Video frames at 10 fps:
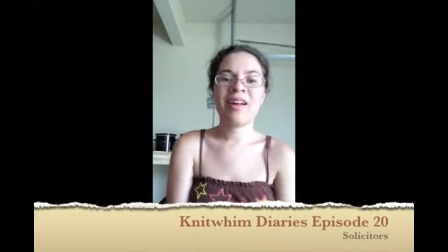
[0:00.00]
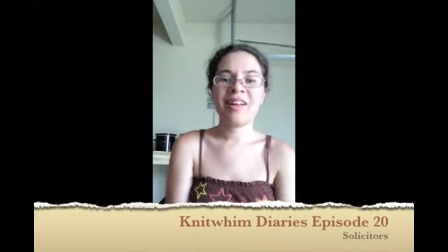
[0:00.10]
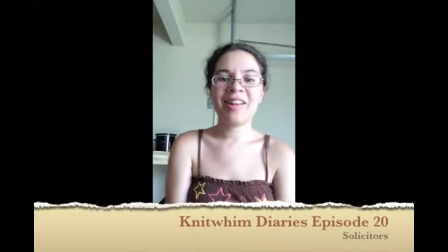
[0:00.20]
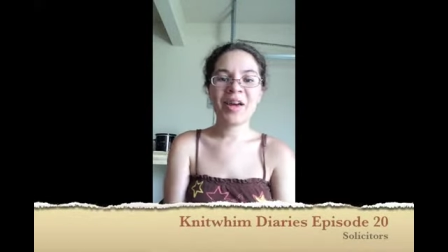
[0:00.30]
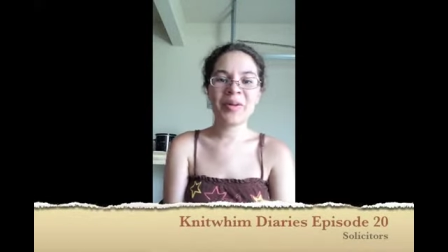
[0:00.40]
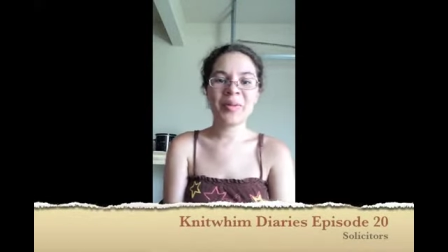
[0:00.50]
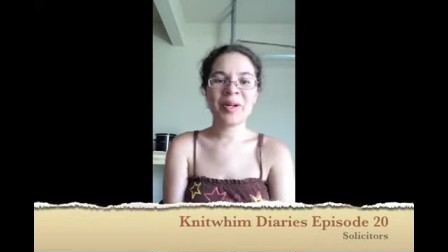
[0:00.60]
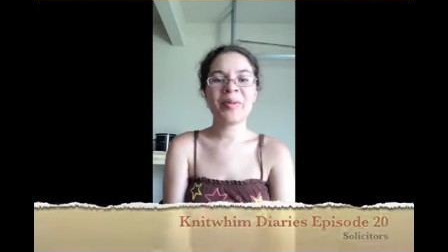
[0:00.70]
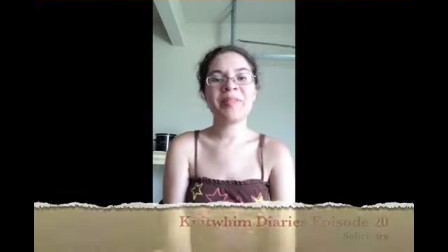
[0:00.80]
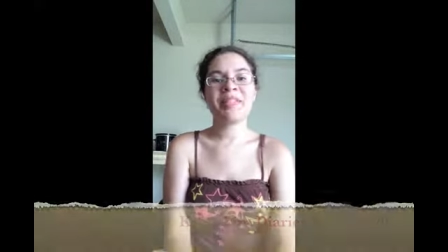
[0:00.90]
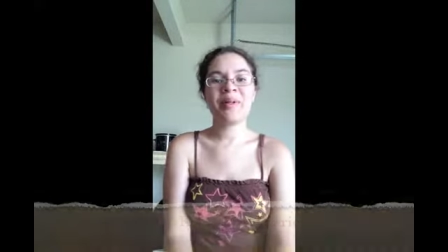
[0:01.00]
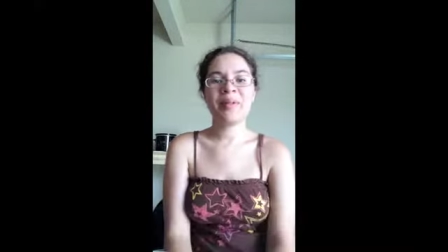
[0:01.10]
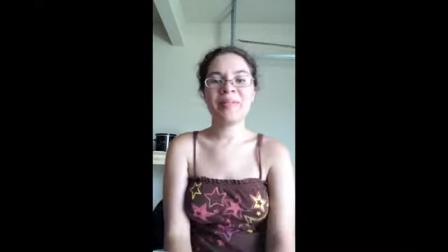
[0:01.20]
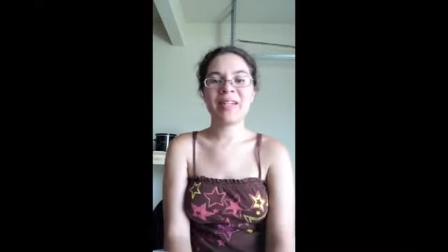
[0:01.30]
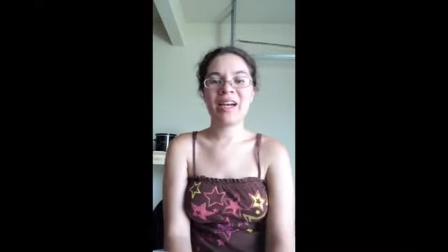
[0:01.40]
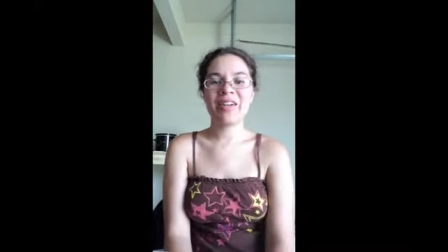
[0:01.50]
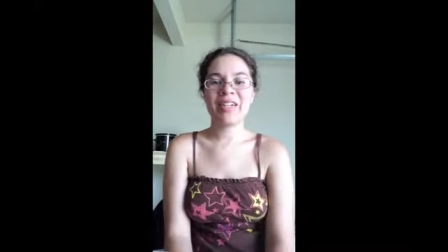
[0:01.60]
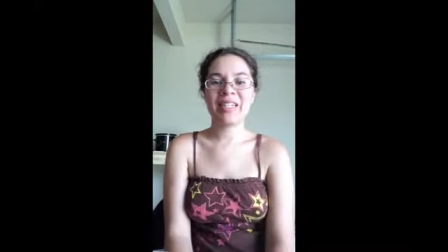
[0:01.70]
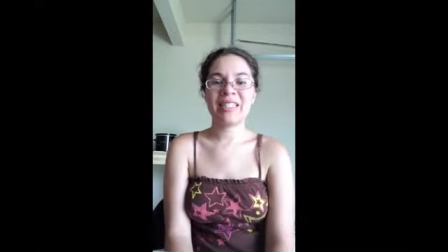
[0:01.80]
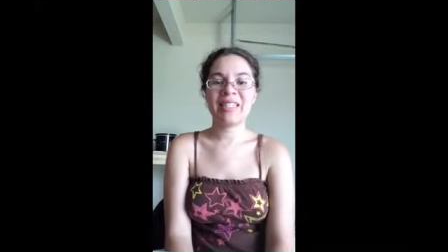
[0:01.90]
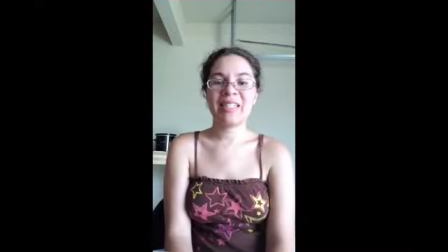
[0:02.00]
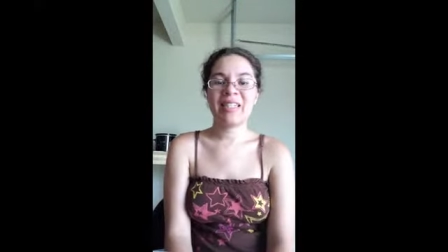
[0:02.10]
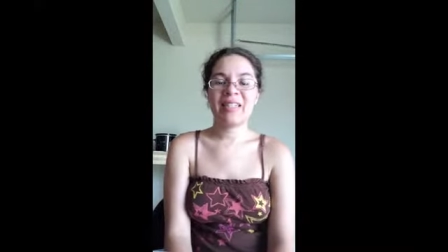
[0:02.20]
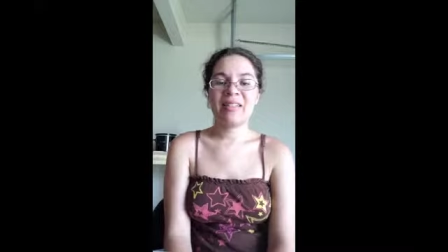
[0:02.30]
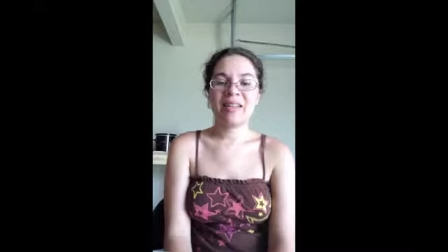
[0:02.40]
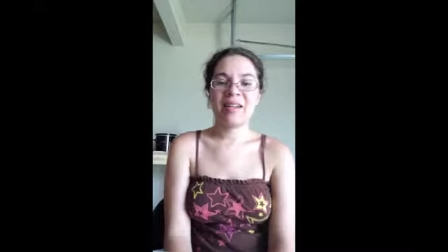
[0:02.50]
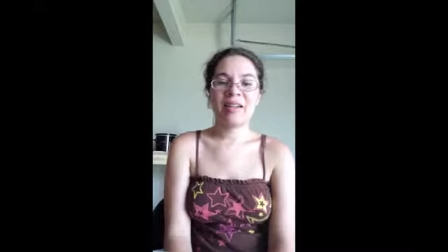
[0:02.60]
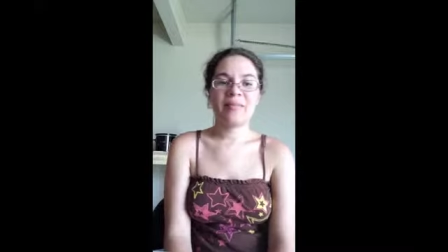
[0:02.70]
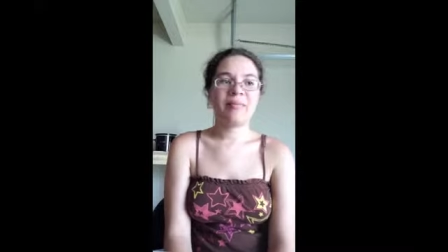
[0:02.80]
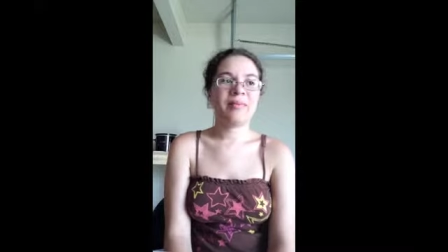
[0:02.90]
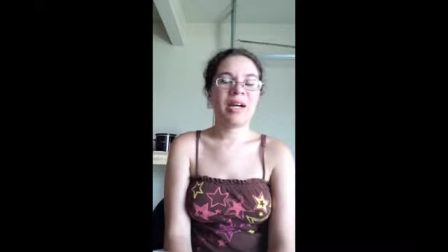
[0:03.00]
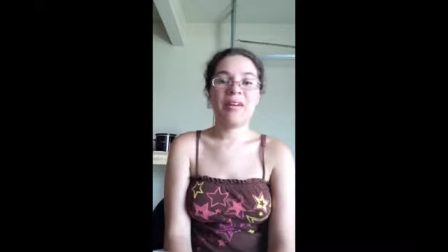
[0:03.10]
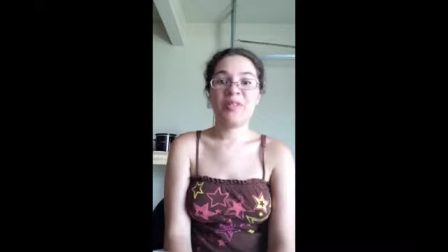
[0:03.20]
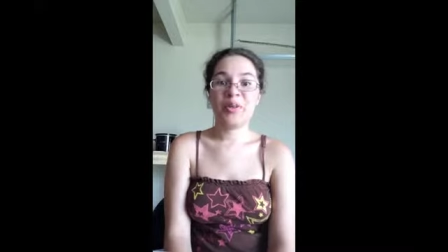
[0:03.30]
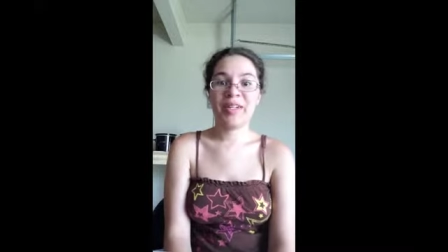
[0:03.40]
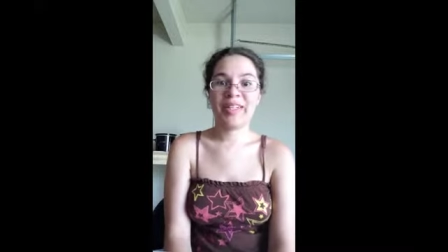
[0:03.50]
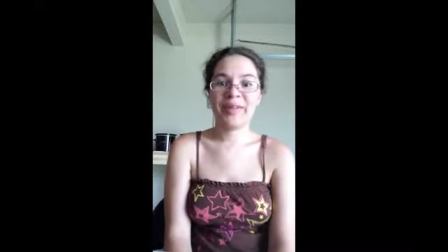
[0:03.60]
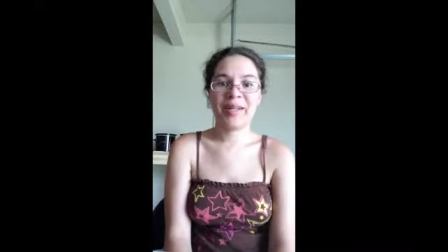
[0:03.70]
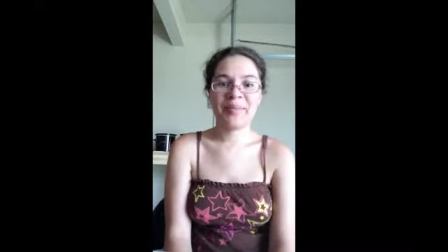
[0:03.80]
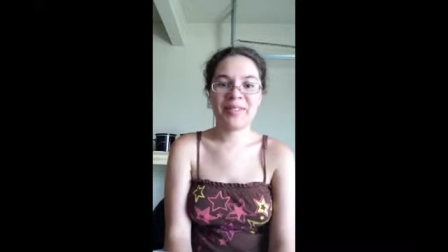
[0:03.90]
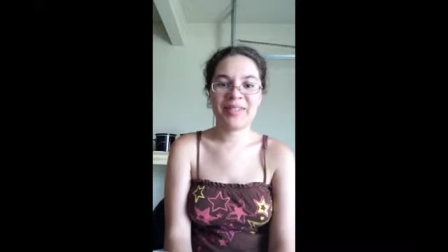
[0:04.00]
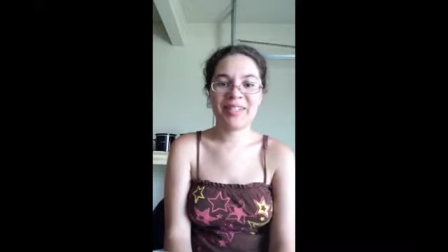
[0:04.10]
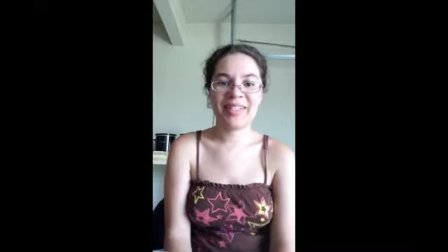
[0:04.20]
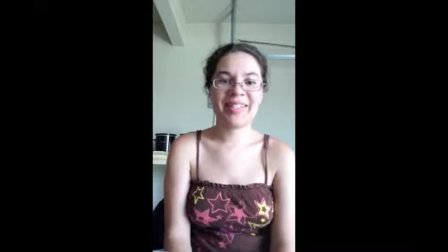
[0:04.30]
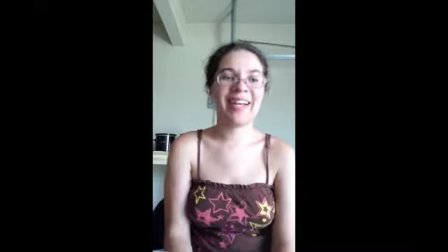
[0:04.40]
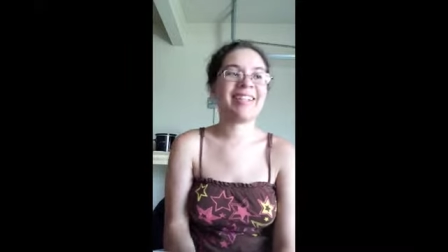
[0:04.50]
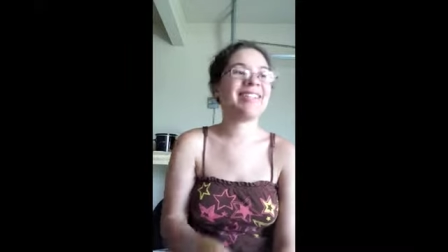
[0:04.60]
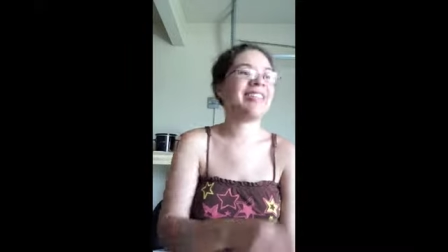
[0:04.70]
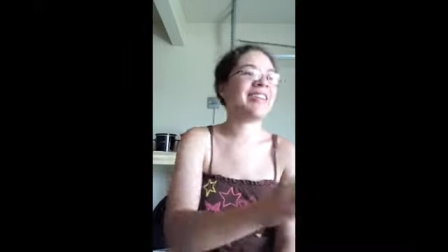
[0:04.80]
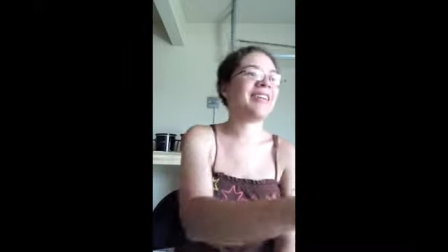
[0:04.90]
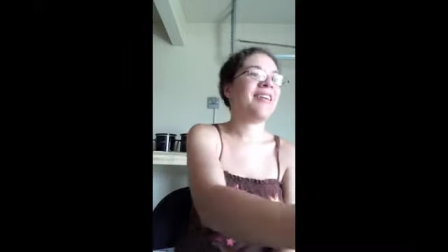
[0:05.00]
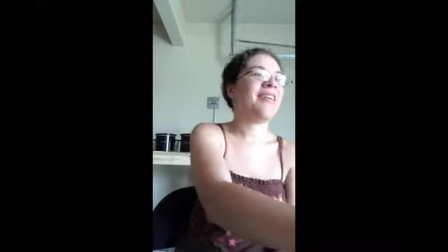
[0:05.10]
Hello and welcome to Knitwhim Diaries. I have no idea what episode it is actually.